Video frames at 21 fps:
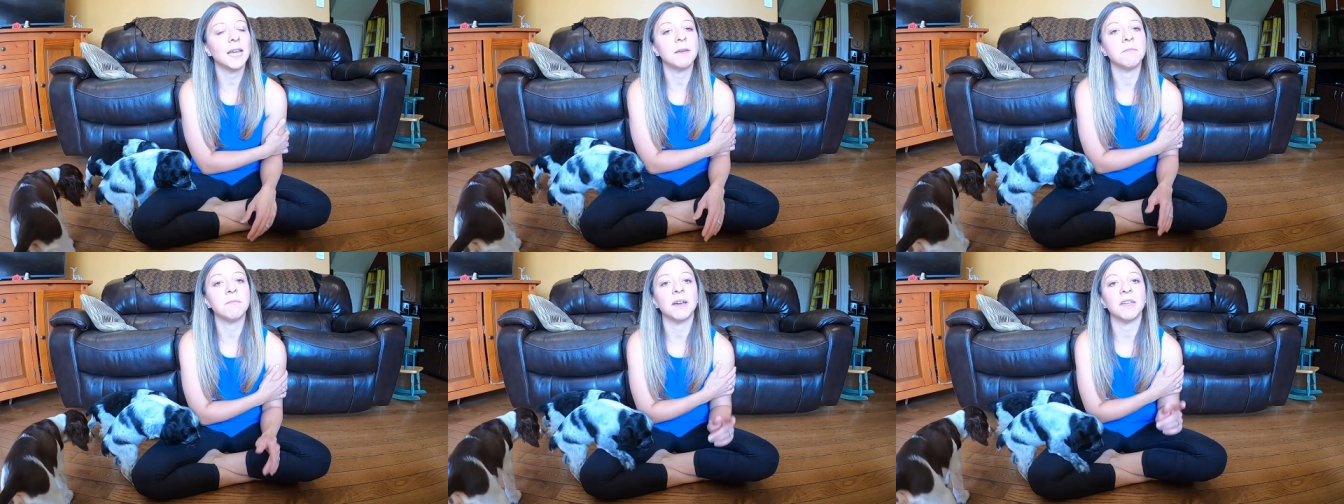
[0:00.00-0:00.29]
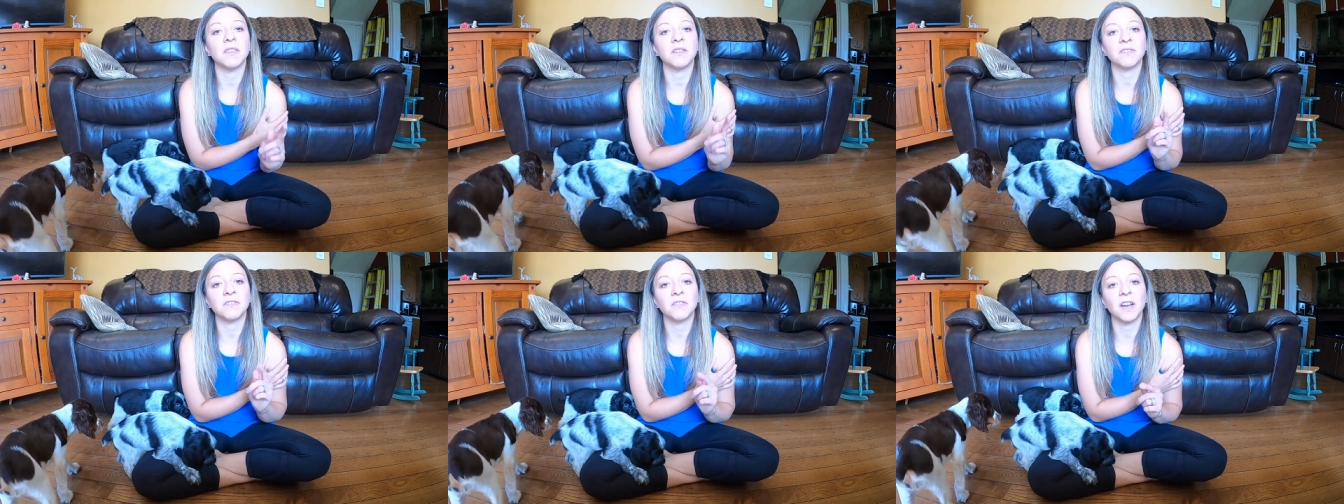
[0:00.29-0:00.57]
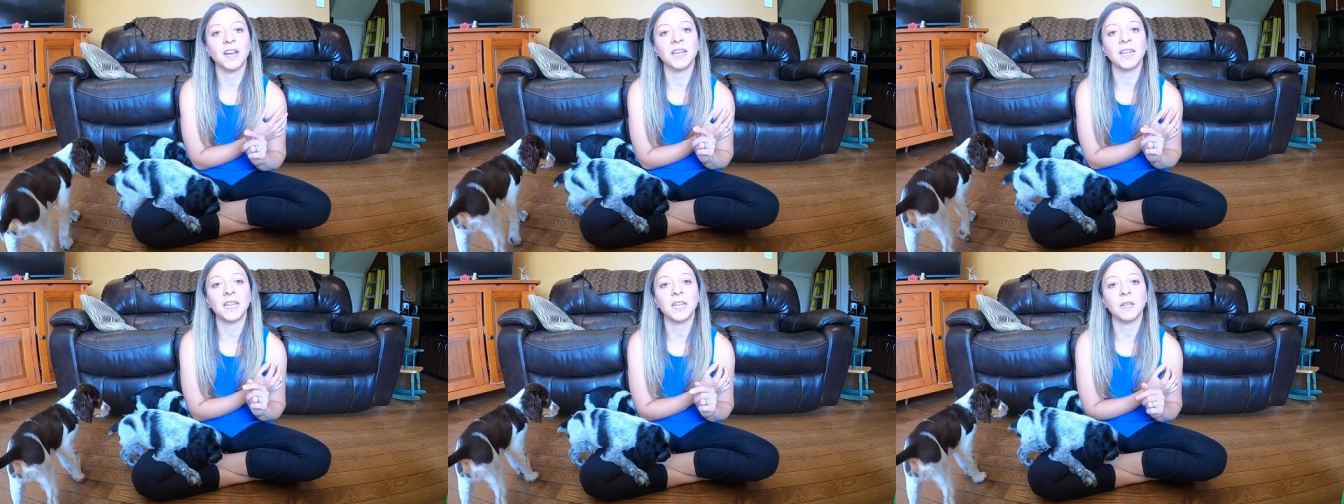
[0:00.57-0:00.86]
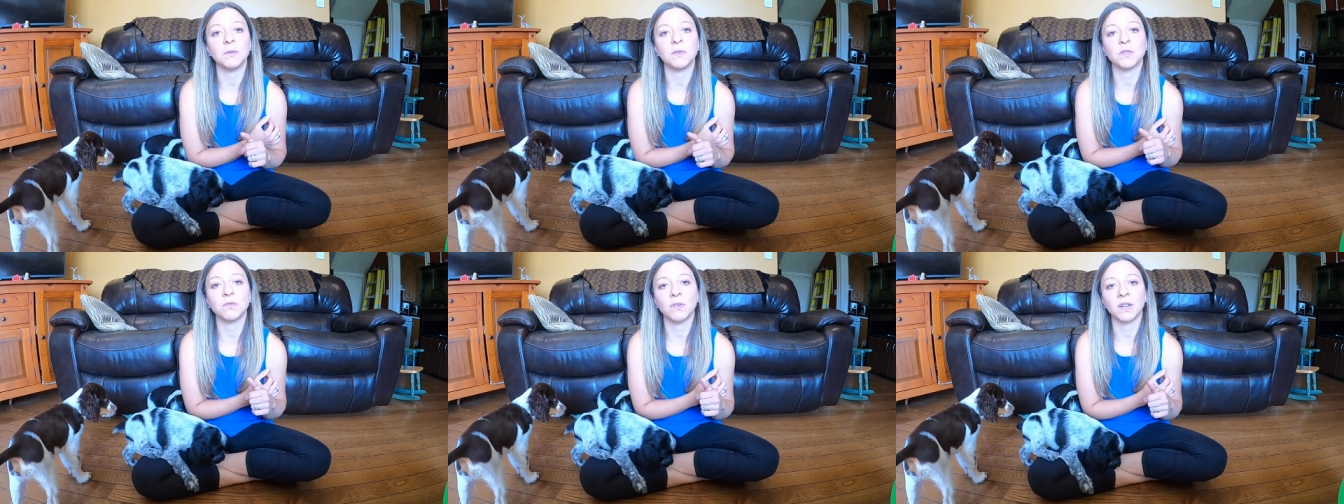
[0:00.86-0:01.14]
and by the Friday,
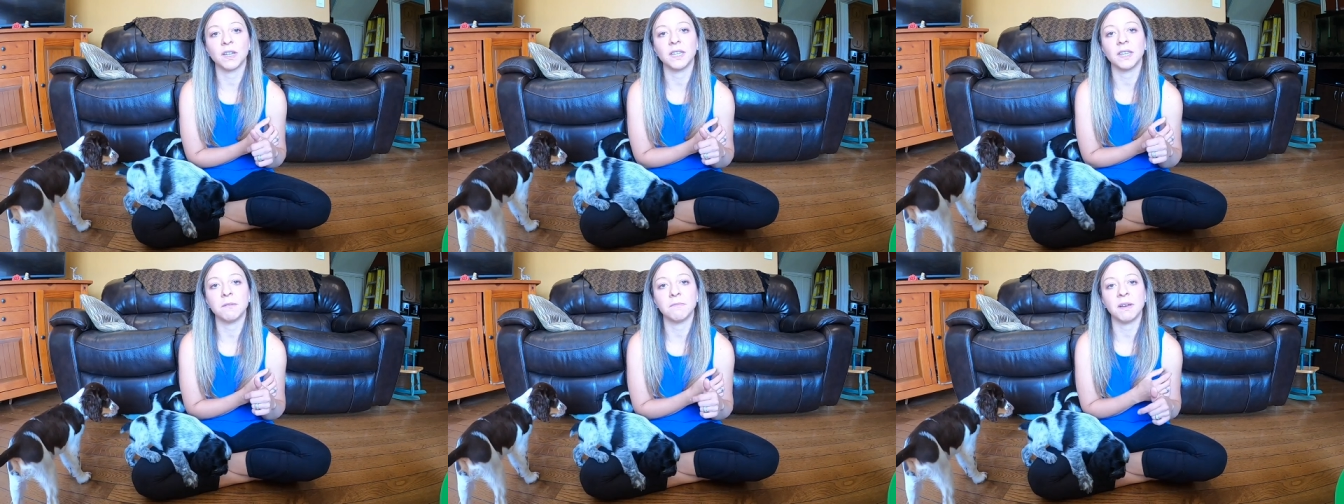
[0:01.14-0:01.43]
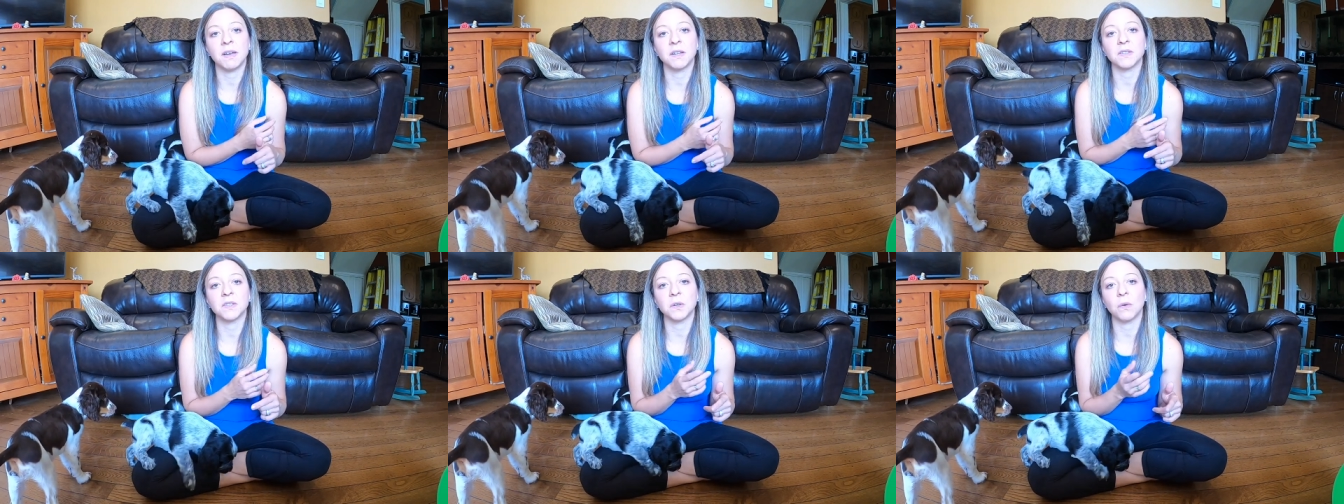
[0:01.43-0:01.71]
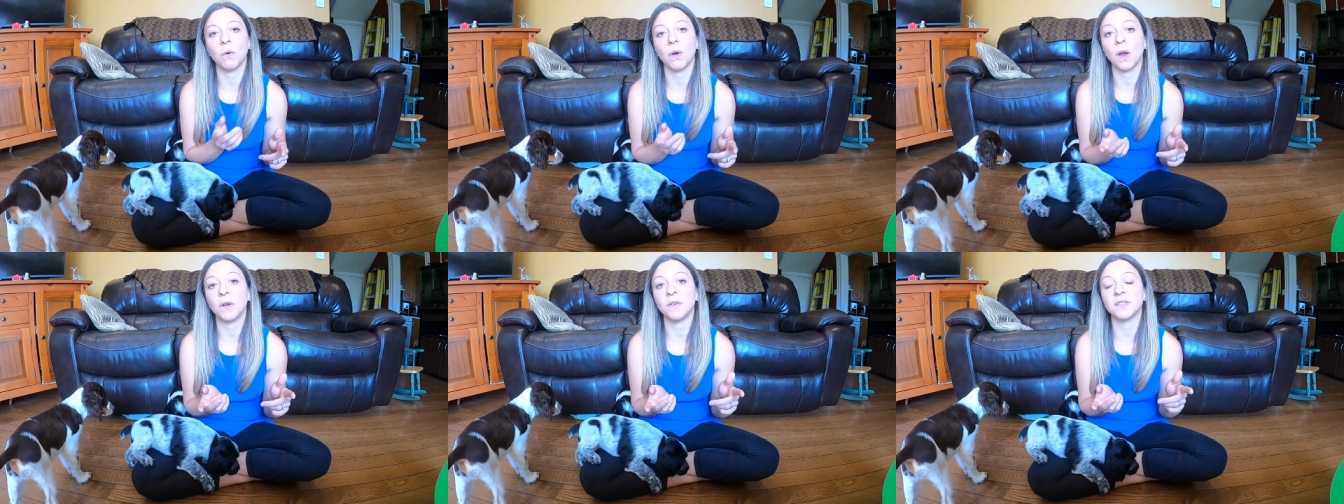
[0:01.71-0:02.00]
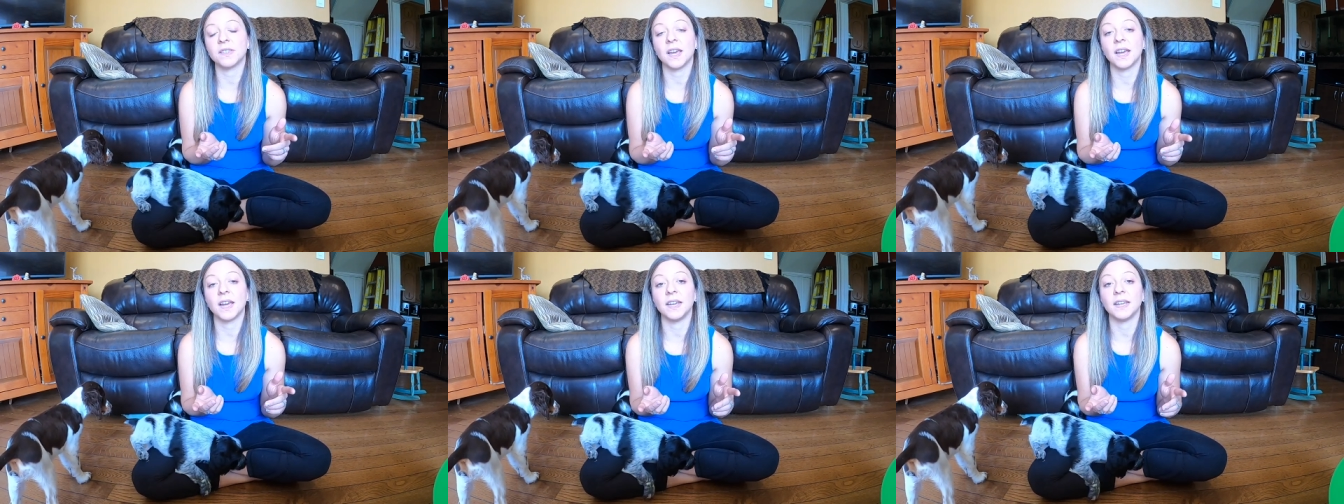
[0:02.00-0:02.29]
he was ringing the bell to go
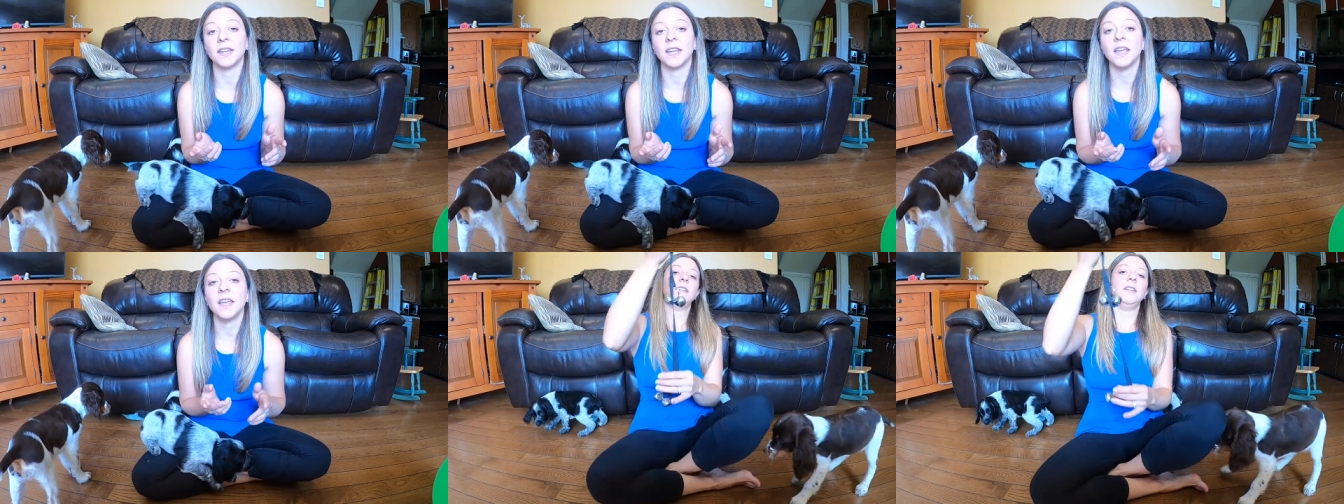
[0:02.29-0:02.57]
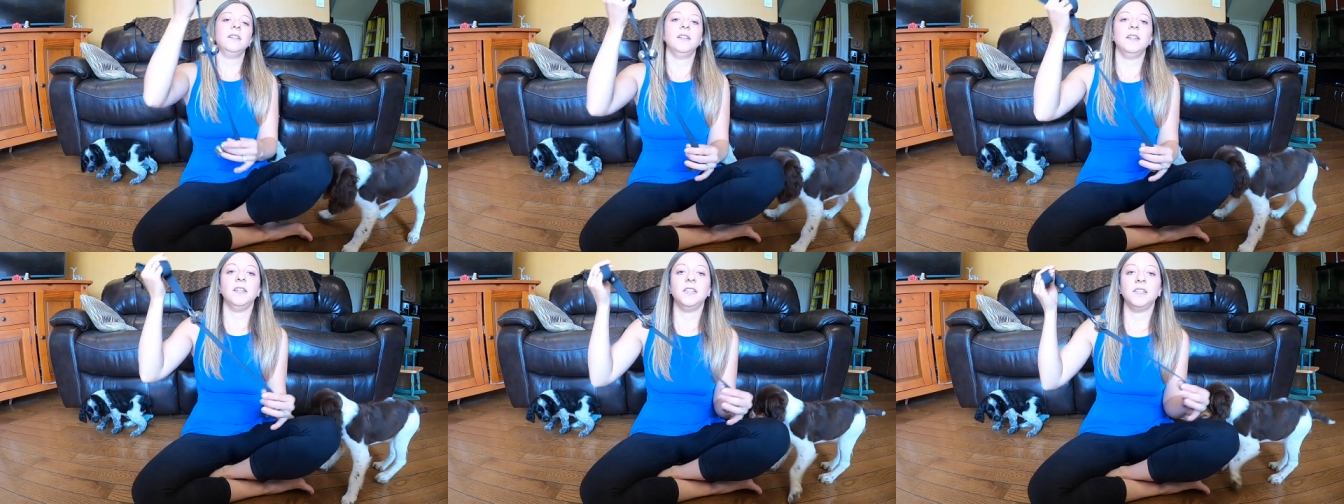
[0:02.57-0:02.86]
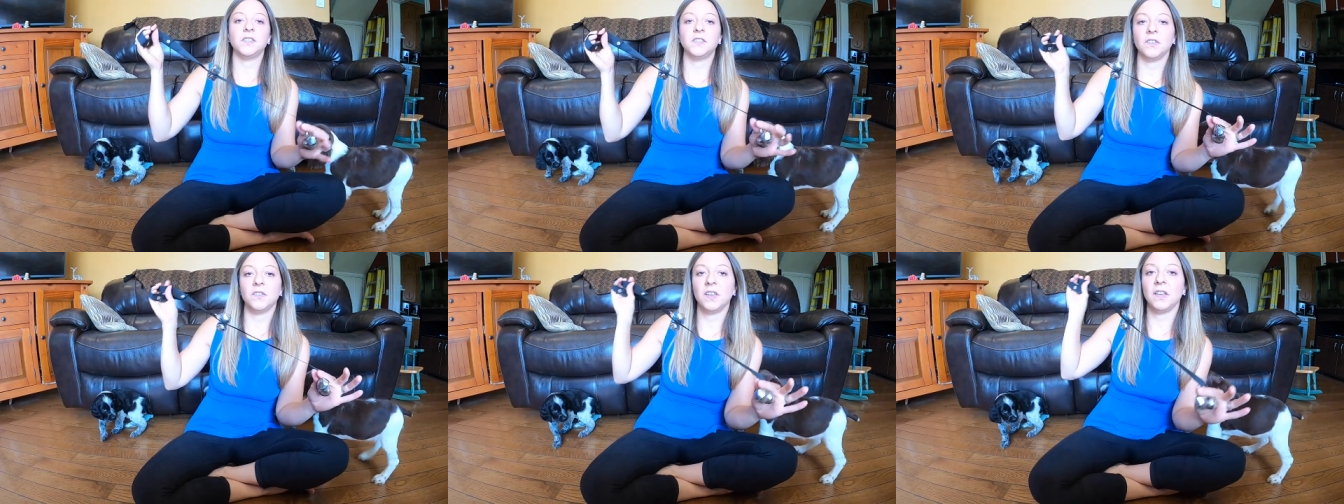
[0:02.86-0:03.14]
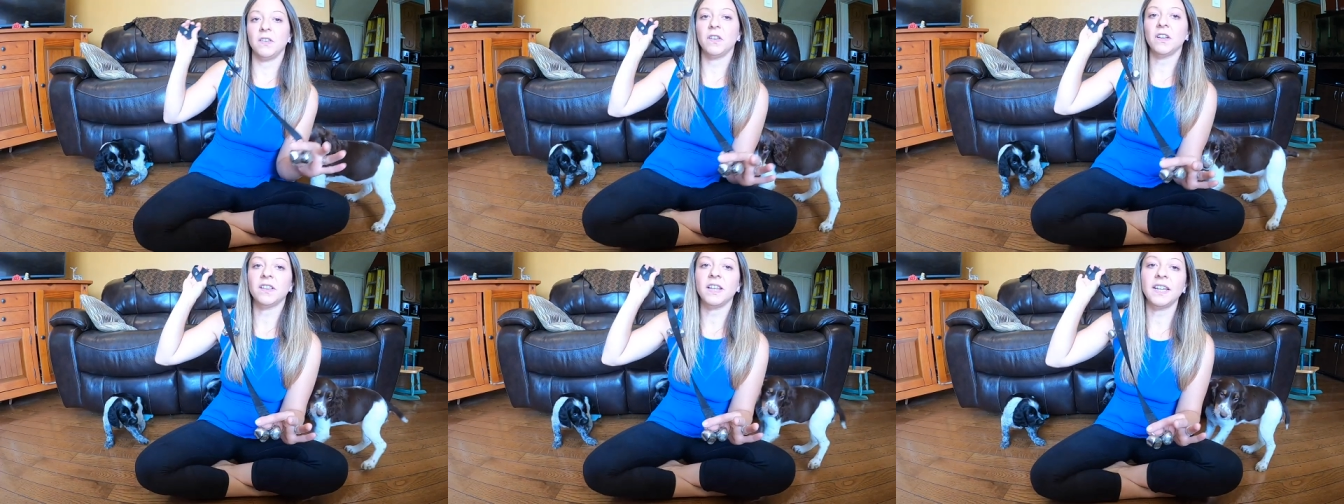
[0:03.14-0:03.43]
outside. So
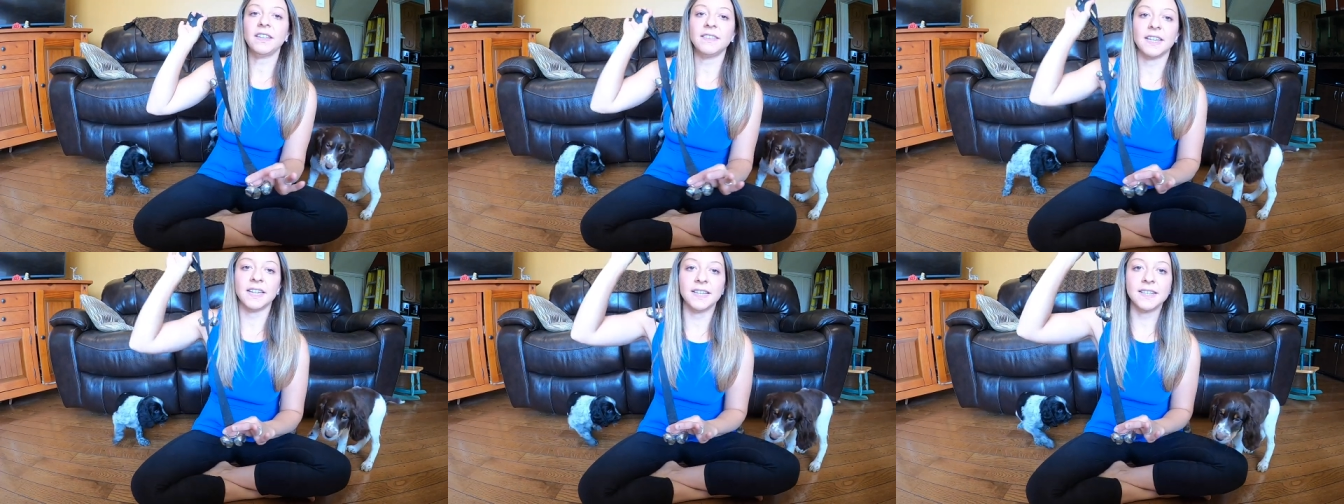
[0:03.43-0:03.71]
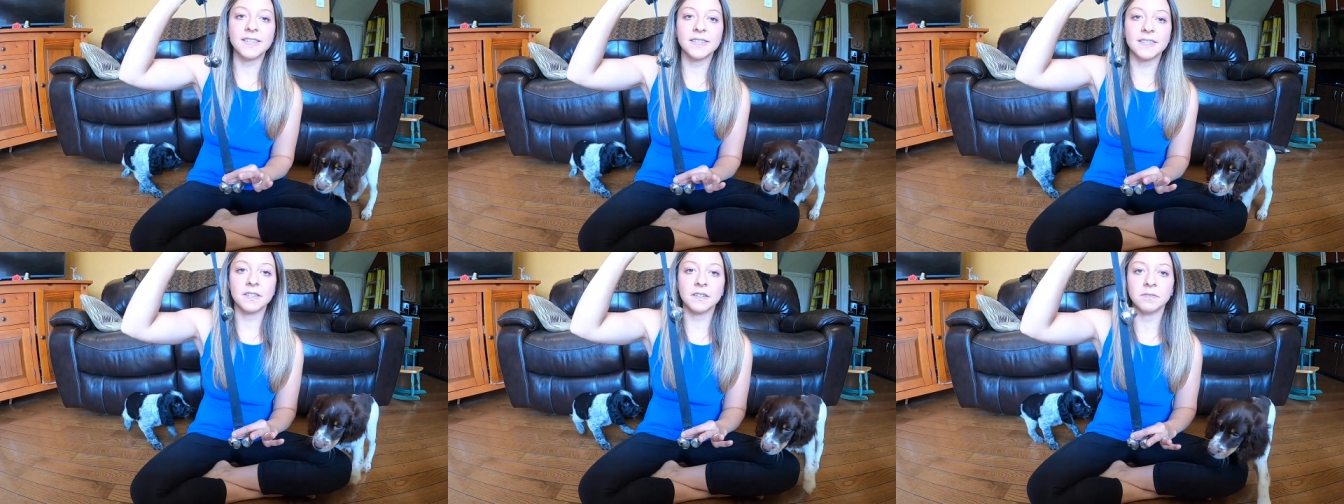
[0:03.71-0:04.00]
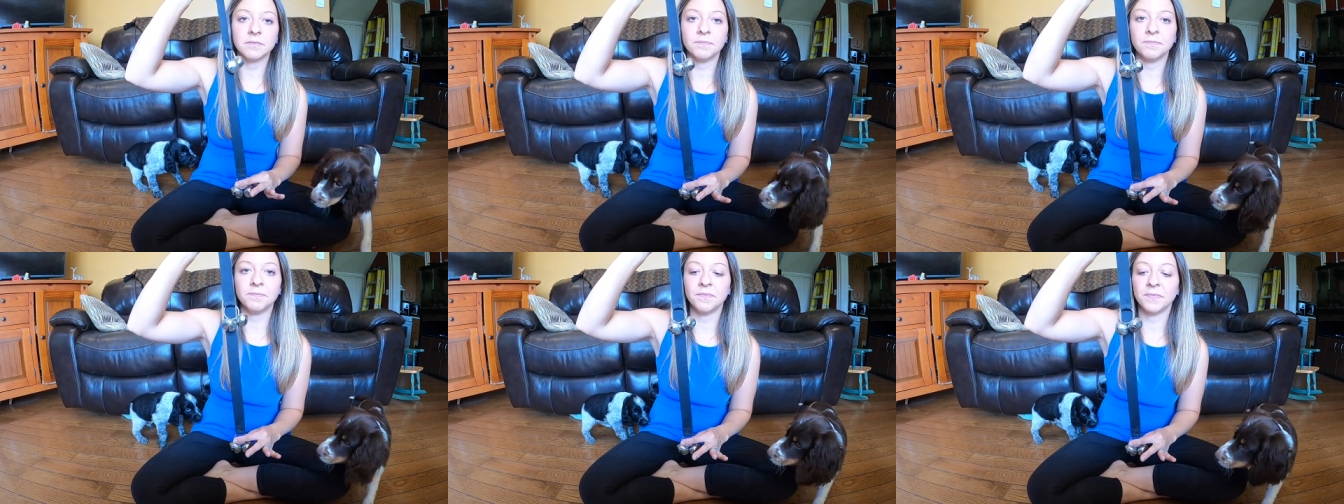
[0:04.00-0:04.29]
they look like this,